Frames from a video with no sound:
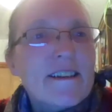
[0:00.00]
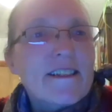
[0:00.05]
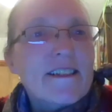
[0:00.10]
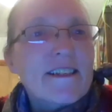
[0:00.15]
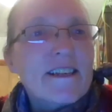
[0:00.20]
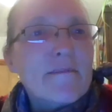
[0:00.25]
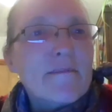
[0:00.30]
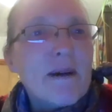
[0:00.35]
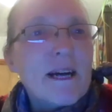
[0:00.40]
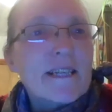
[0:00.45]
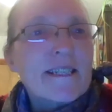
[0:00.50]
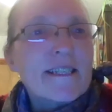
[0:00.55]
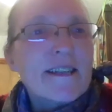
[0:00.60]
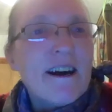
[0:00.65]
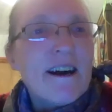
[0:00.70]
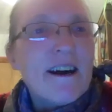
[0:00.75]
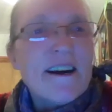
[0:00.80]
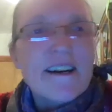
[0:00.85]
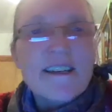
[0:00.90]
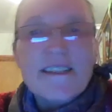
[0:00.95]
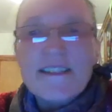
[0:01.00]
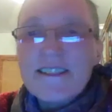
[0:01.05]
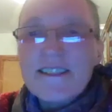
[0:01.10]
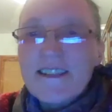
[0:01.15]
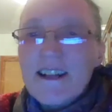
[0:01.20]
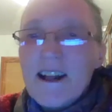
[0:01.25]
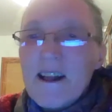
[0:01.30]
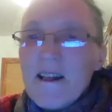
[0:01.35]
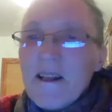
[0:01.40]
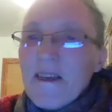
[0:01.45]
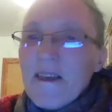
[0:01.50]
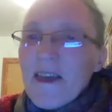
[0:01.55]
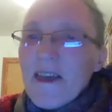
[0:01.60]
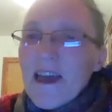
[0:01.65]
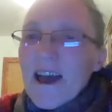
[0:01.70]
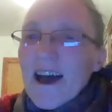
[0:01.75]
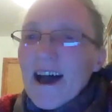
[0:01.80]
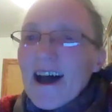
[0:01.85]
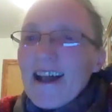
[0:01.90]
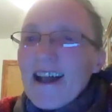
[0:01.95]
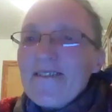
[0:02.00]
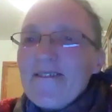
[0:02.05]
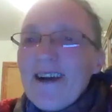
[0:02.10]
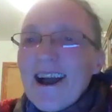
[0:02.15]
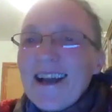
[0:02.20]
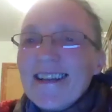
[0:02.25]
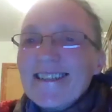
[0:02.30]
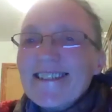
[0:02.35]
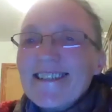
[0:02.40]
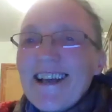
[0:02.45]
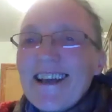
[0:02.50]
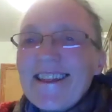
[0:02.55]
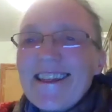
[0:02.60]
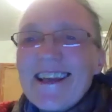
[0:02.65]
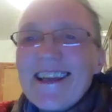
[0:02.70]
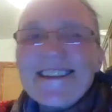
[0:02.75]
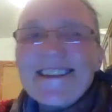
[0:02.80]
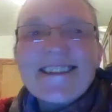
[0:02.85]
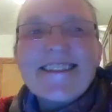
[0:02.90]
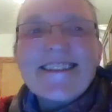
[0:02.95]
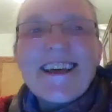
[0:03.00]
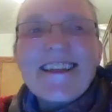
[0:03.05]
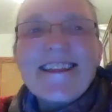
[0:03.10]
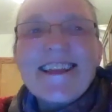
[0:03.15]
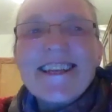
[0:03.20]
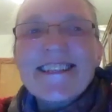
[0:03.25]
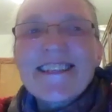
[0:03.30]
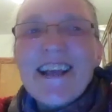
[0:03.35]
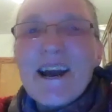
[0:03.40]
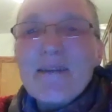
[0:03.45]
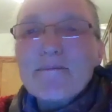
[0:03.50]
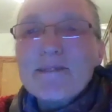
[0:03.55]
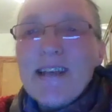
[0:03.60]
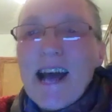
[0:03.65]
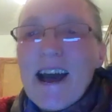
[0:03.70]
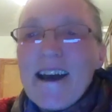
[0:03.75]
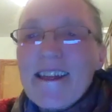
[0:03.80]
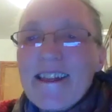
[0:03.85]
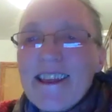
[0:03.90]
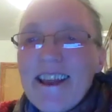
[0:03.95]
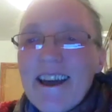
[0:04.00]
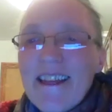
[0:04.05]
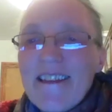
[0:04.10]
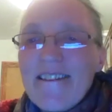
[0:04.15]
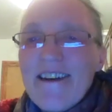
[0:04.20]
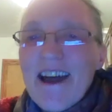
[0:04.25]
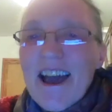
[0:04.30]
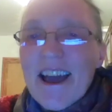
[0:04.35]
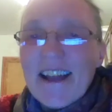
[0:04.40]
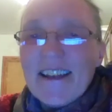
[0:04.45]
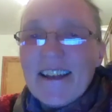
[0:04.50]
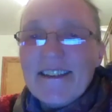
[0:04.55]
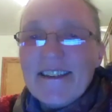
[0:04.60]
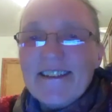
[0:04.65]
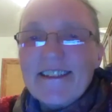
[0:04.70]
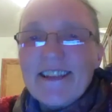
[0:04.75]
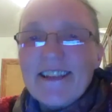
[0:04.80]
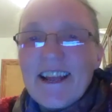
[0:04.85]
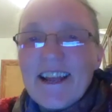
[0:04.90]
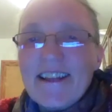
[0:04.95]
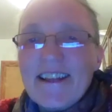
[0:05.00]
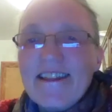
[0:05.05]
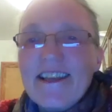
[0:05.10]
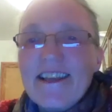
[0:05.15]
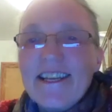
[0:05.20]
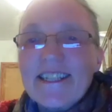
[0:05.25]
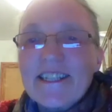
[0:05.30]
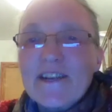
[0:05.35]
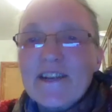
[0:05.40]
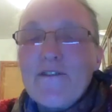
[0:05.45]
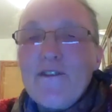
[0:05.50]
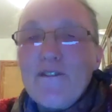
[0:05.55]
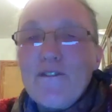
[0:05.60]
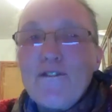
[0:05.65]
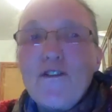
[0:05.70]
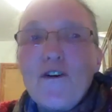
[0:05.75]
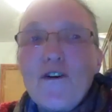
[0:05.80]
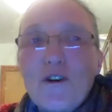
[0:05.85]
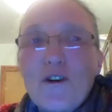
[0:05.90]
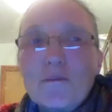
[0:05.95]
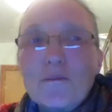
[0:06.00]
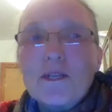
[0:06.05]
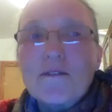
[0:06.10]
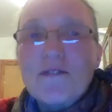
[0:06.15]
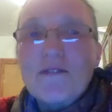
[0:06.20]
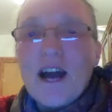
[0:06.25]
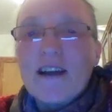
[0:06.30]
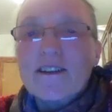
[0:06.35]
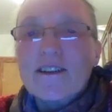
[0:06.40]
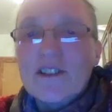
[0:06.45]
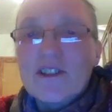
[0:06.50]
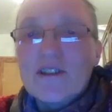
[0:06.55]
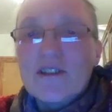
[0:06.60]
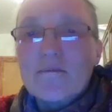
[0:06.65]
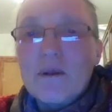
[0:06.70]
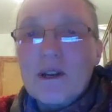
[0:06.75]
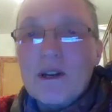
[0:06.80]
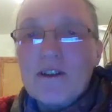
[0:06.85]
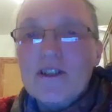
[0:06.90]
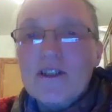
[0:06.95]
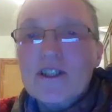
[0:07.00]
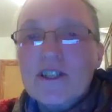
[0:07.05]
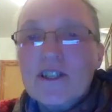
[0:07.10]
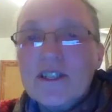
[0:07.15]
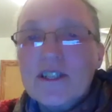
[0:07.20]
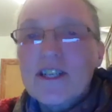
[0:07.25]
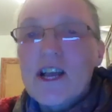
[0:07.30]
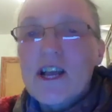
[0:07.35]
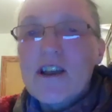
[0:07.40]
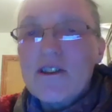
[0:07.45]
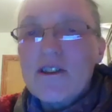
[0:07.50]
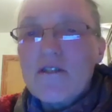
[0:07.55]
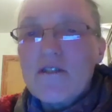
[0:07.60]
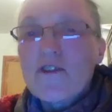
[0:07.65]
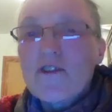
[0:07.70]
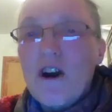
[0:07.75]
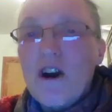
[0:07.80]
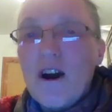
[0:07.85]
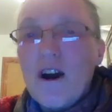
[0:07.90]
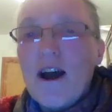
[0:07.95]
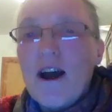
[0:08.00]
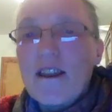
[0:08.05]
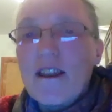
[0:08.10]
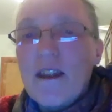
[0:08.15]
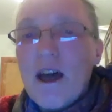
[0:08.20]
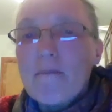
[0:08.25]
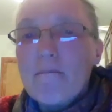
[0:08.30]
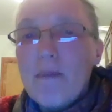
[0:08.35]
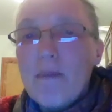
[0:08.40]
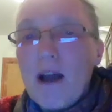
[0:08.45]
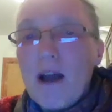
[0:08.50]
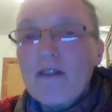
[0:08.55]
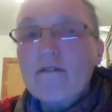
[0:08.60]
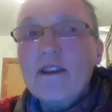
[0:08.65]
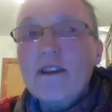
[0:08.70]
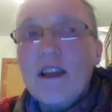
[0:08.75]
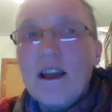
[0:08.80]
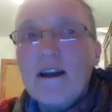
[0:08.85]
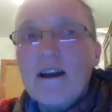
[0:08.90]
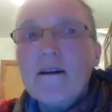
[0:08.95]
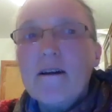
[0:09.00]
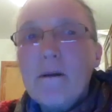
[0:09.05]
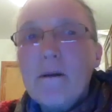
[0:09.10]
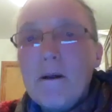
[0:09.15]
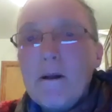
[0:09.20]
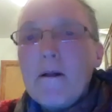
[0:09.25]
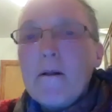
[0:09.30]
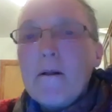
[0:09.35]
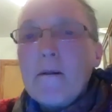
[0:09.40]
see my slides. Anyway, so this, then this comes out at the other end in these different forms of nitrogen pollution. So you've got an ammonia,